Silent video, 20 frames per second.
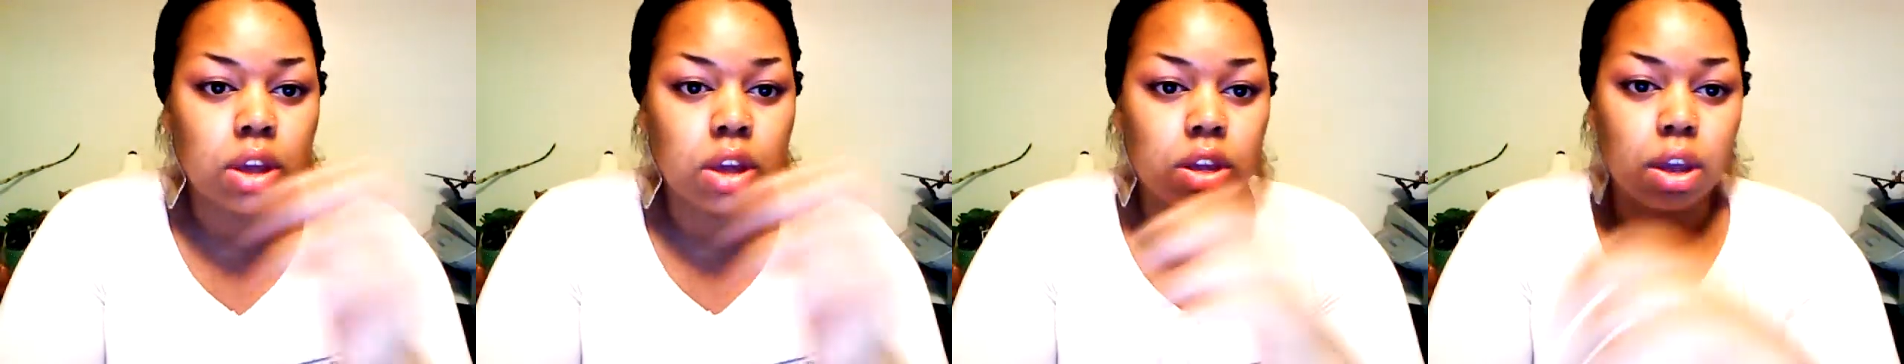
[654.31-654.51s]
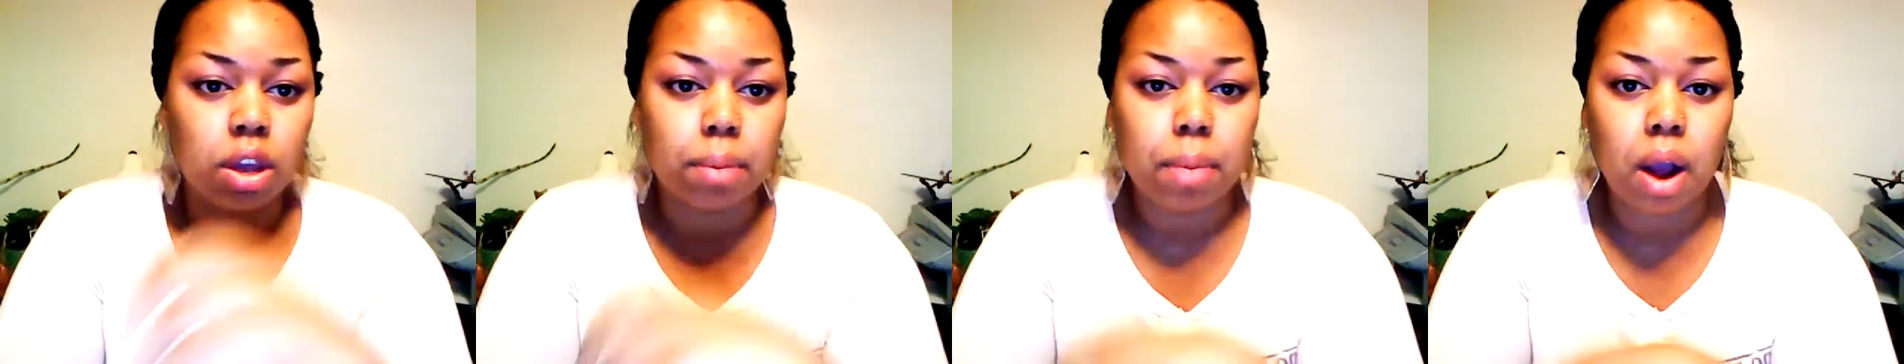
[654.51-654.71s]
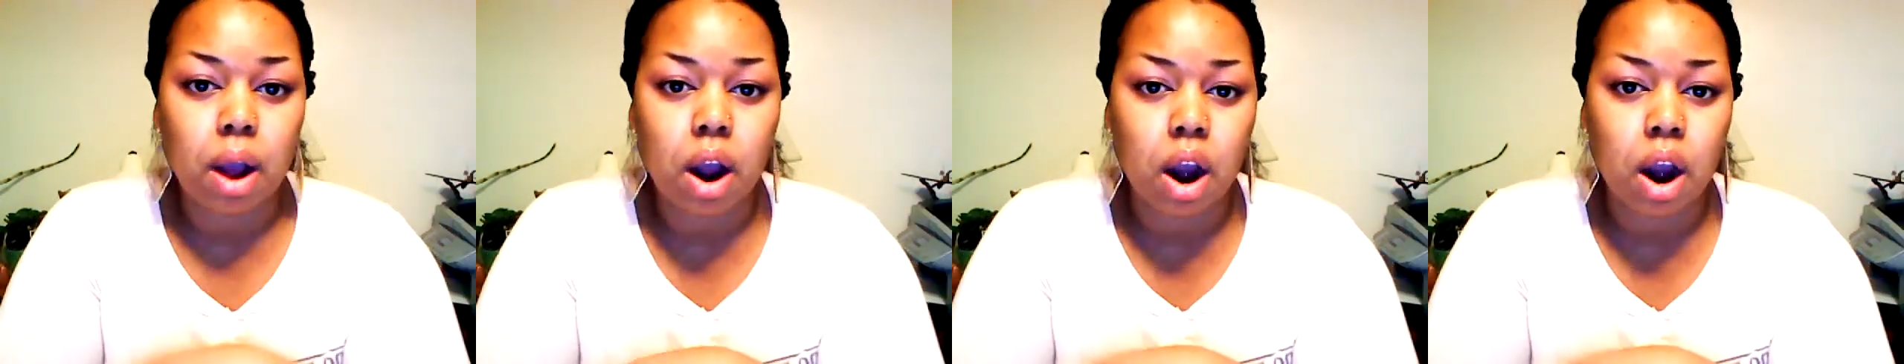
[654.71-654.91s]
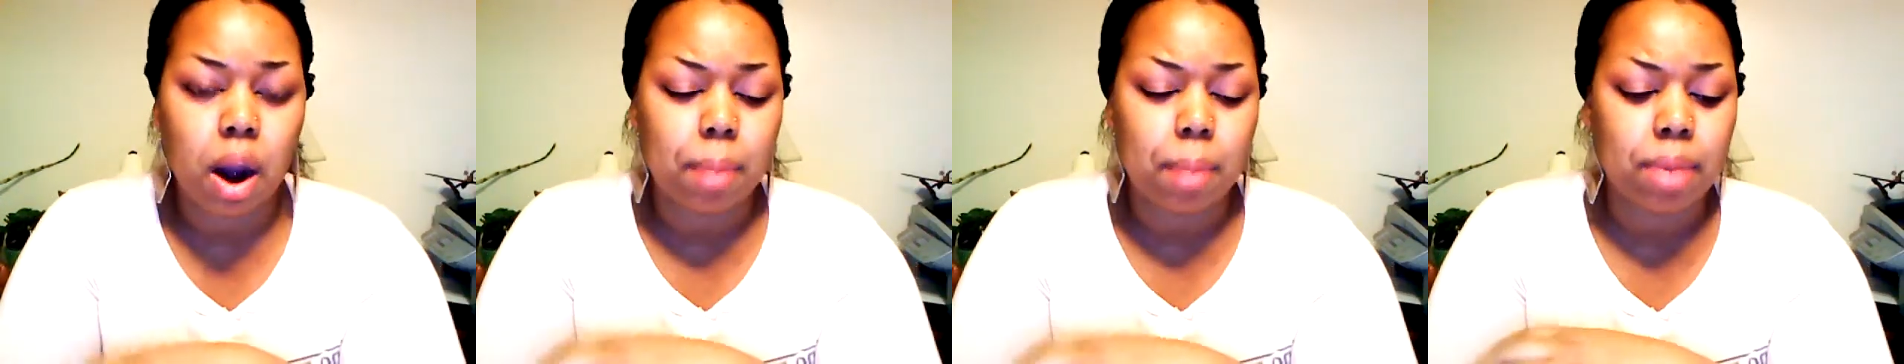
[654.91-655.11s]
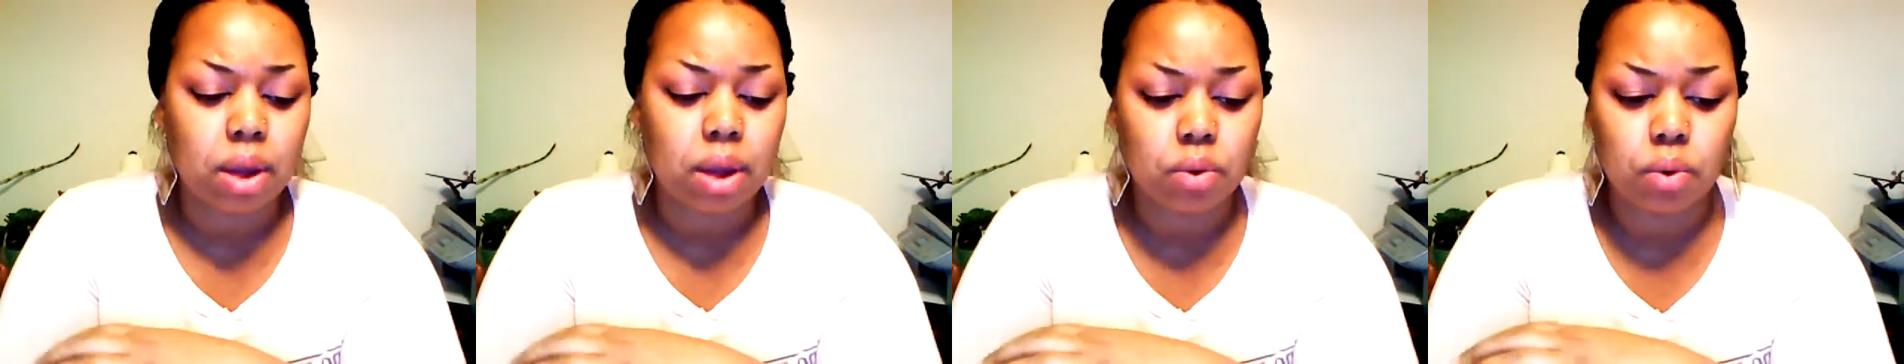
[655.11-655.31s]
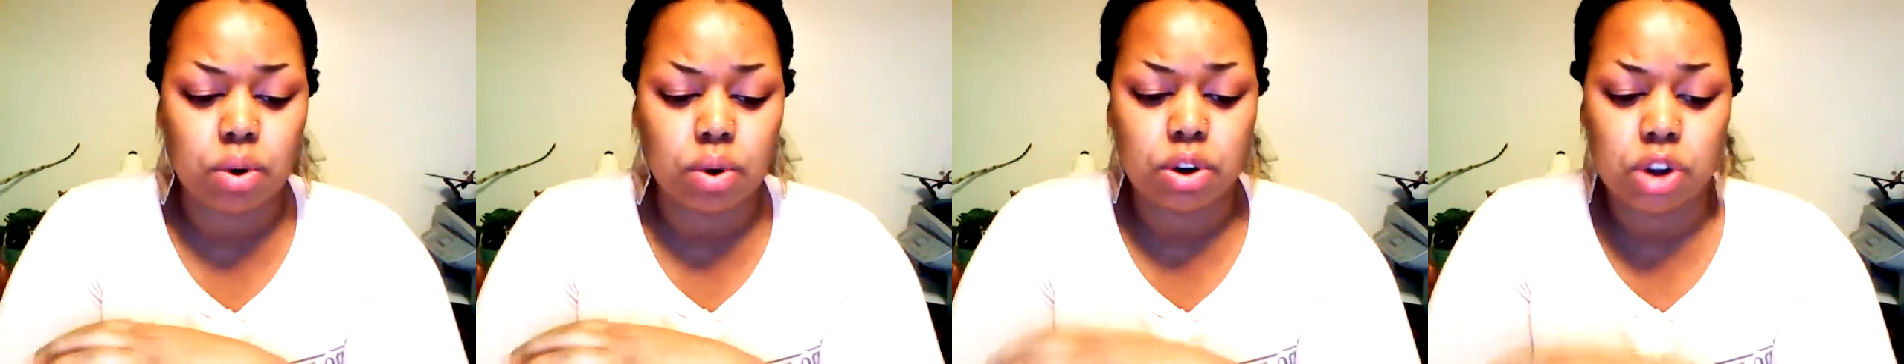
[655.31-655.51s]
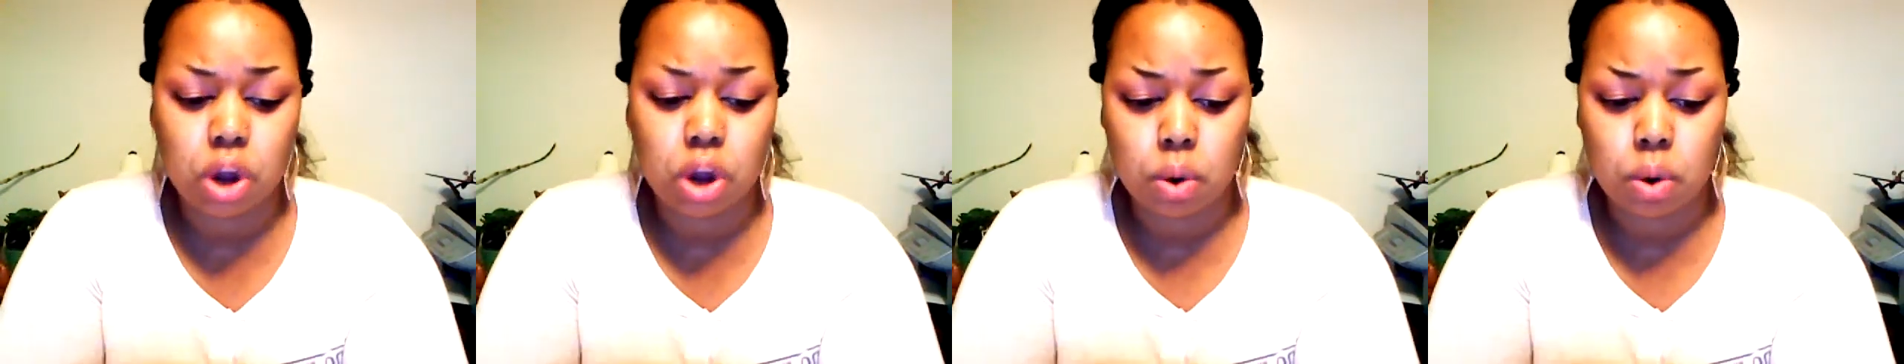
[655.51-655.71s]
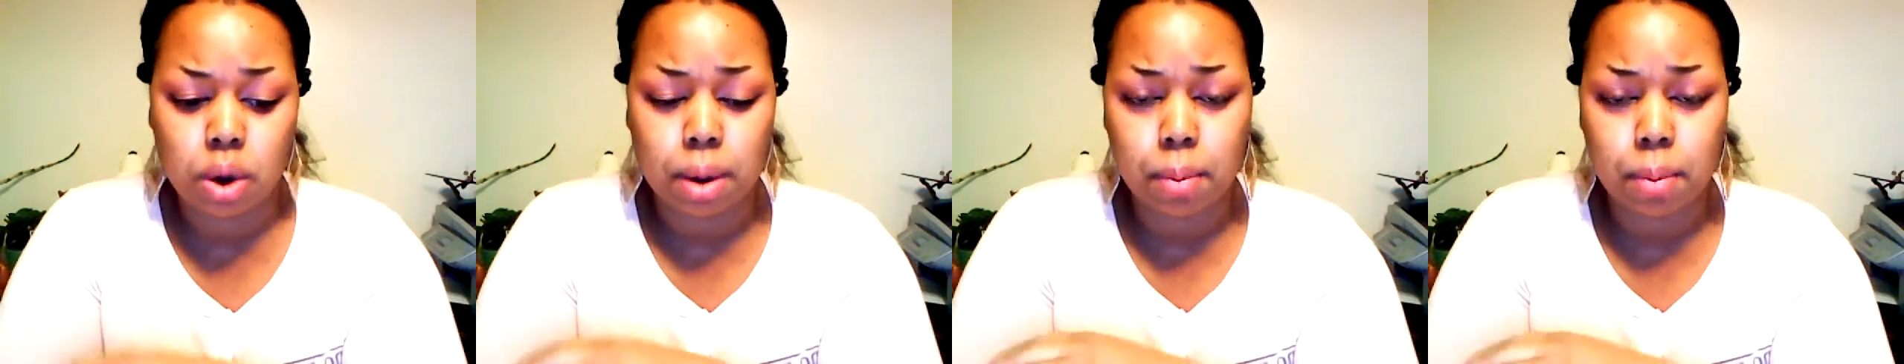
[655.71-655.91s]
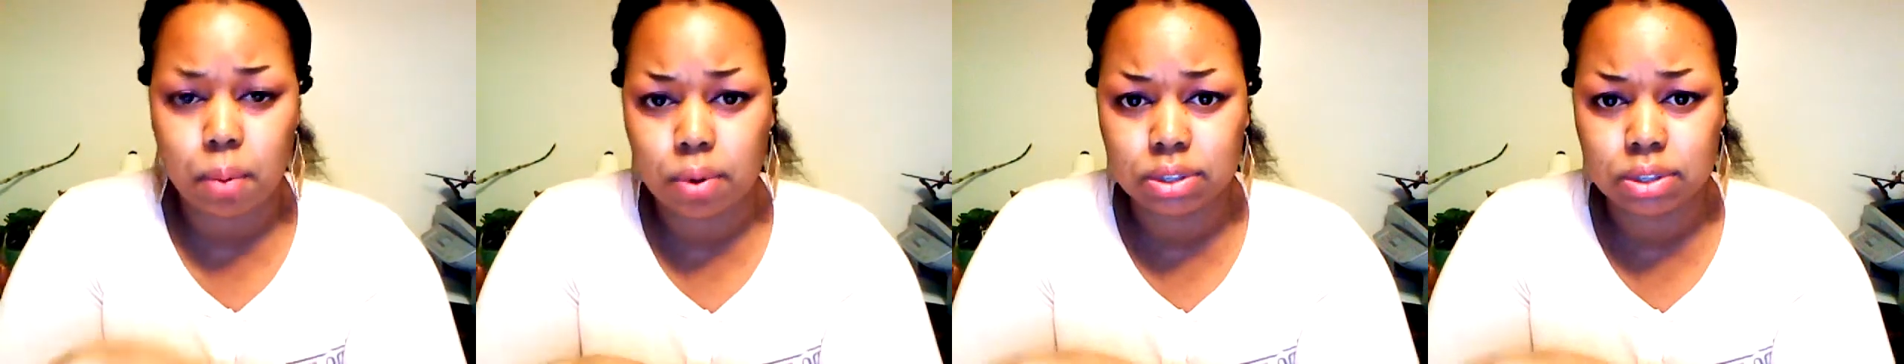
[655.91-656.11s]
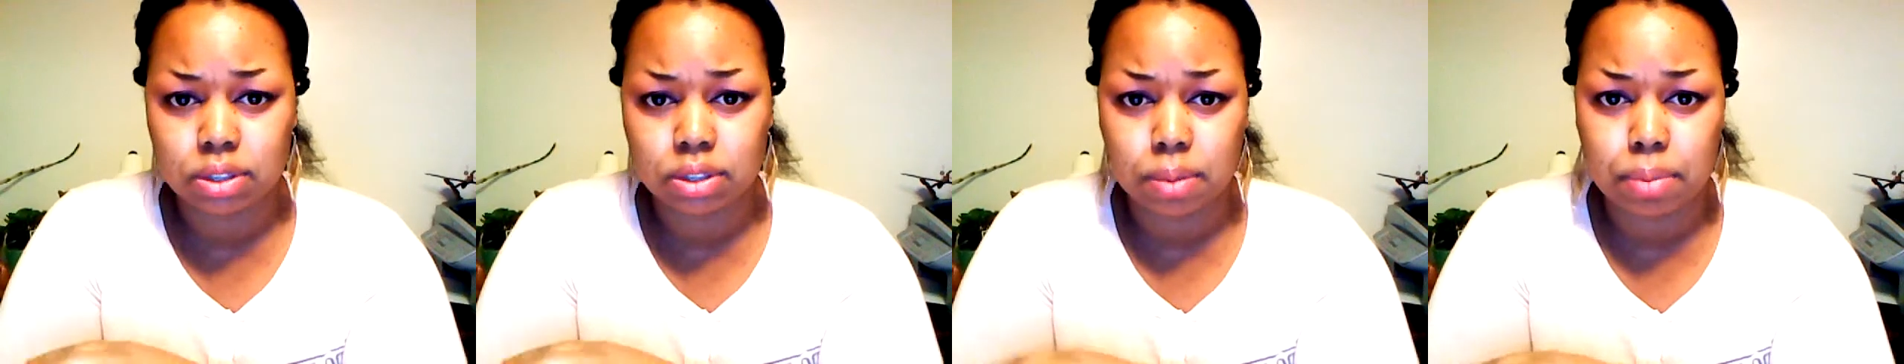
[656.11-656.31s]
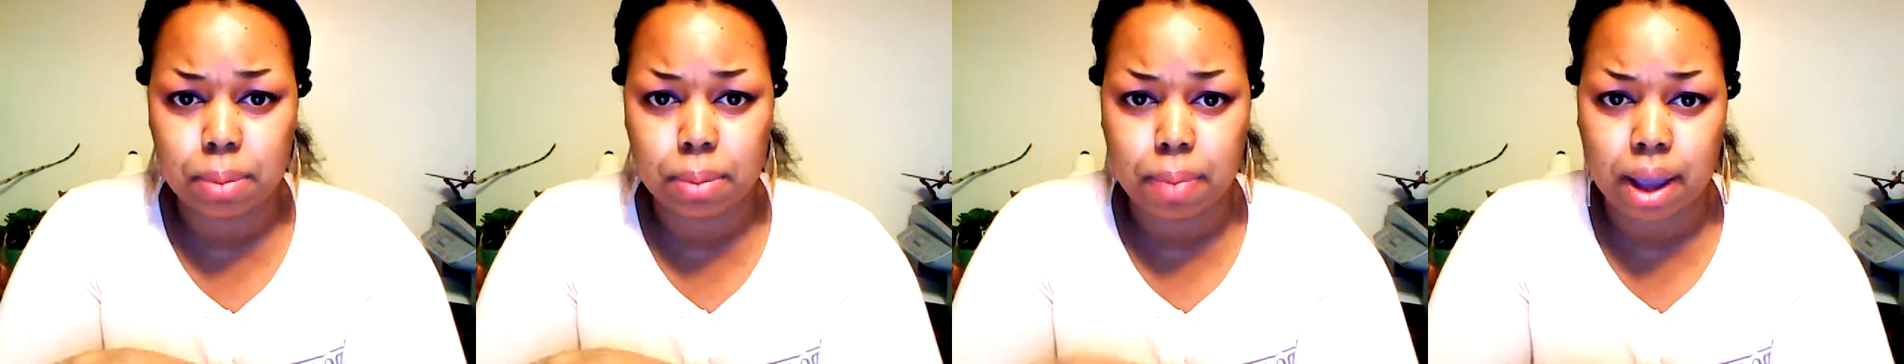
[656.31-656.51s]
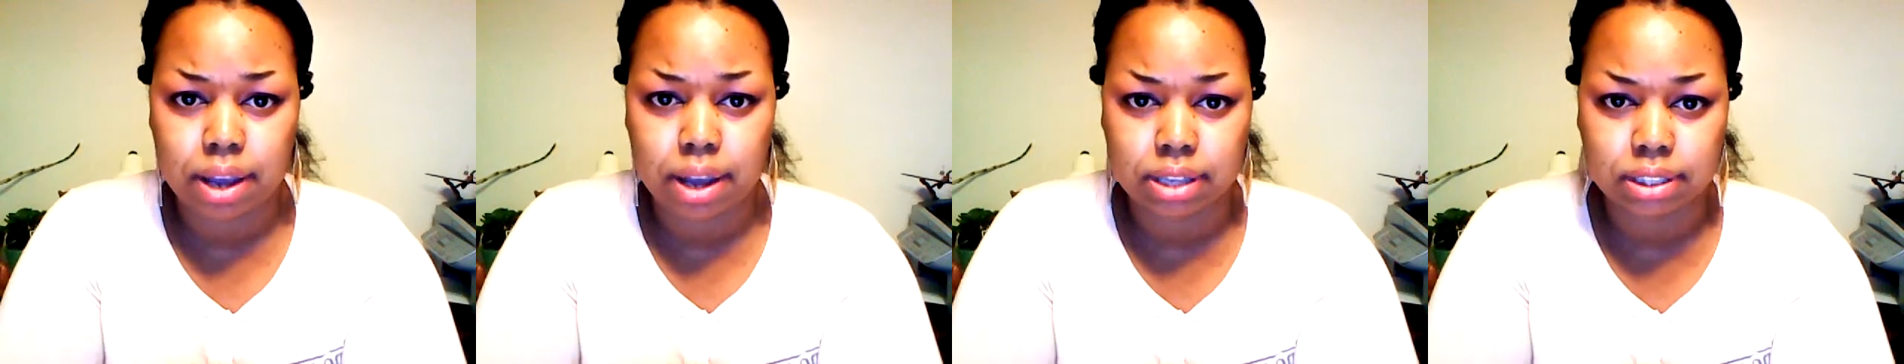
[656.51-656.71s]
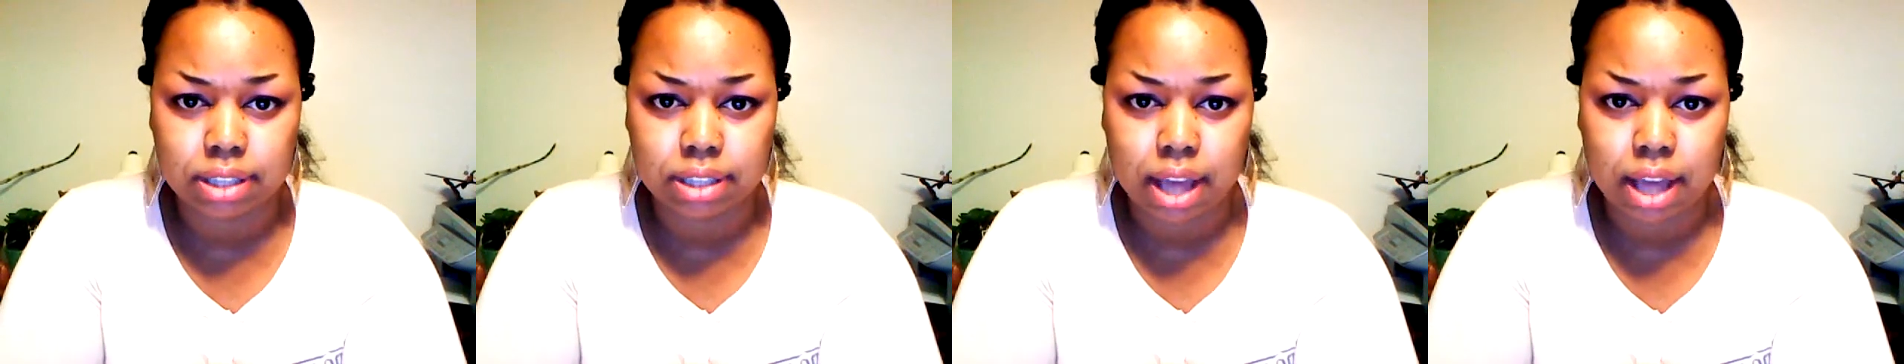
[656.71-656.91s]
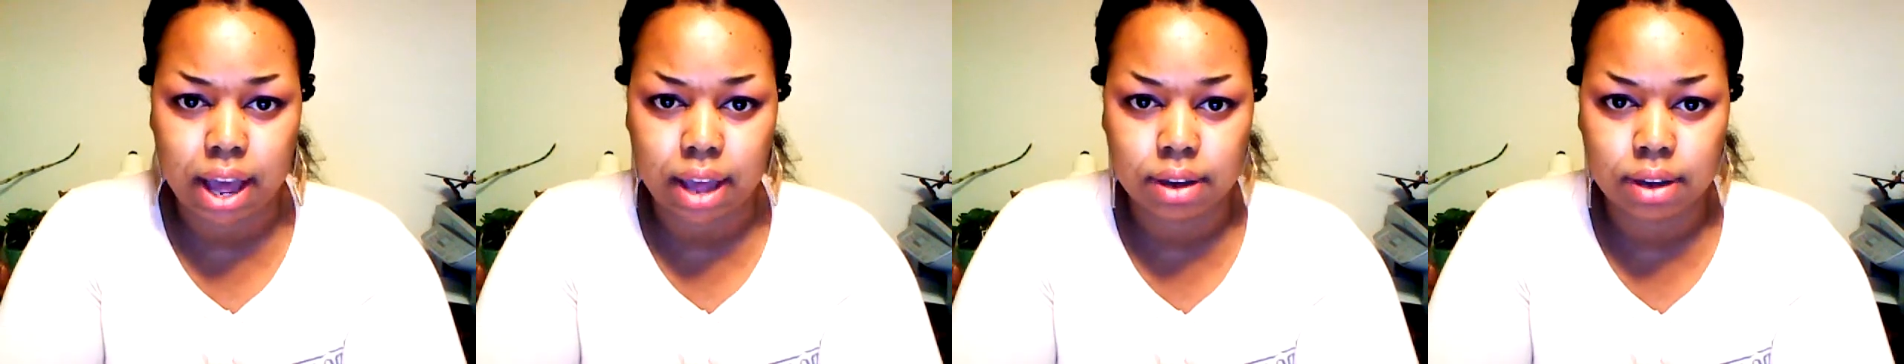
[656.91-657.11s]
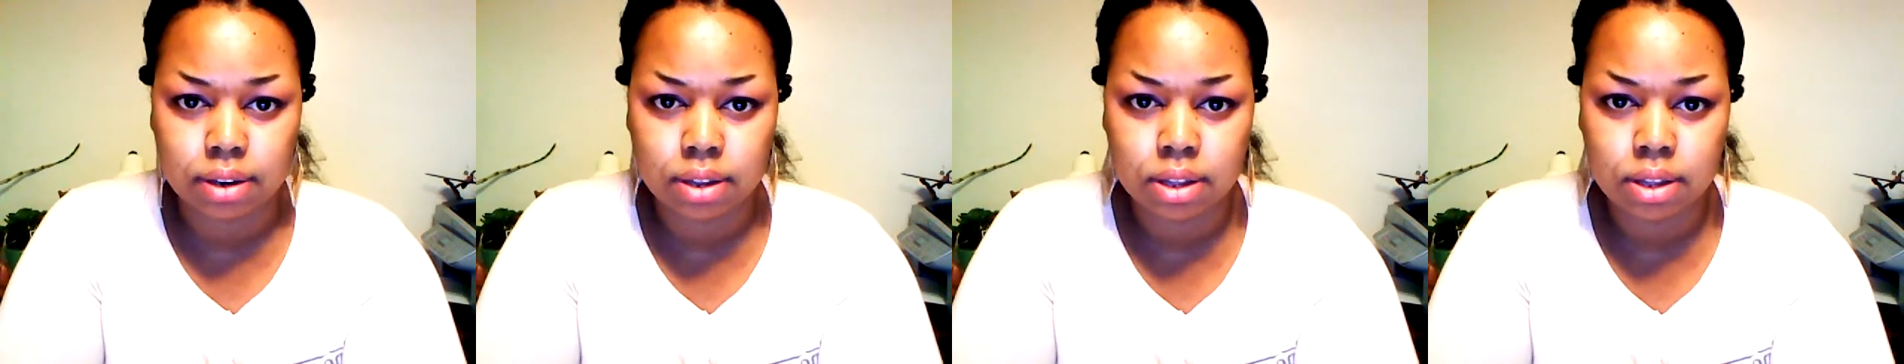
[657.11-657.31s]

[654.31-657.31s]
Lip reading: You're my heart. I'm not going nowhere. I'm always gonna be by your side."